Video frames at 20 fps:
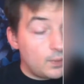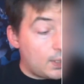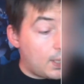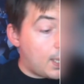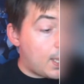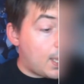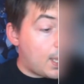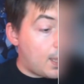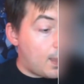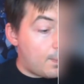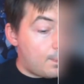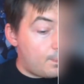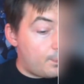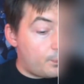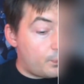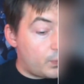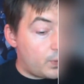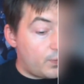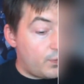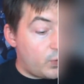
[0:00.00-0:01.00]

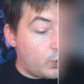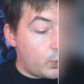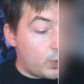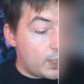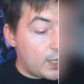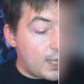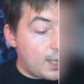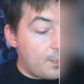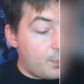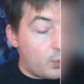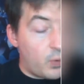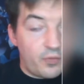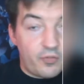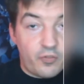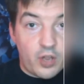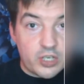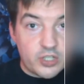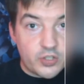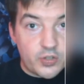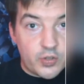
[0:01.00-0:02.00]
If you want to keep more
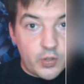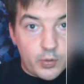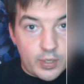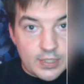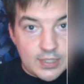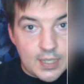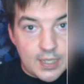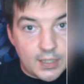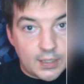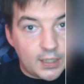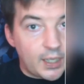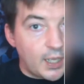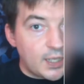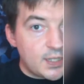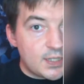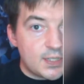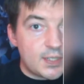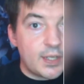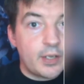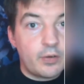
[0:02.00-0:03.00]
fragile units like the
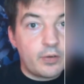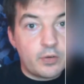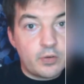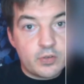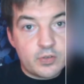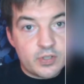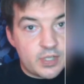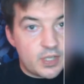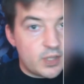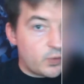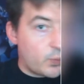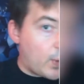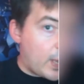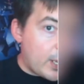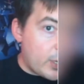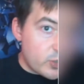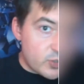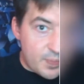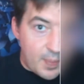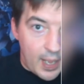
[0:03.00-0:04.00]
Gunslingers and the
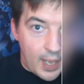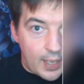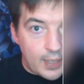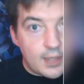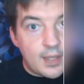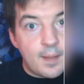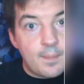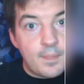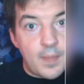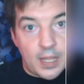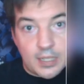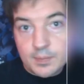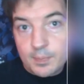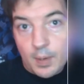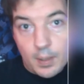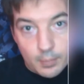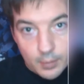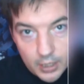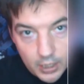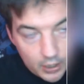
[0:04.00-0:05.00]
Raiders behind them, that's
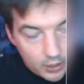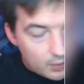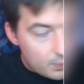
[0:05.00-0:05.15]
probably a good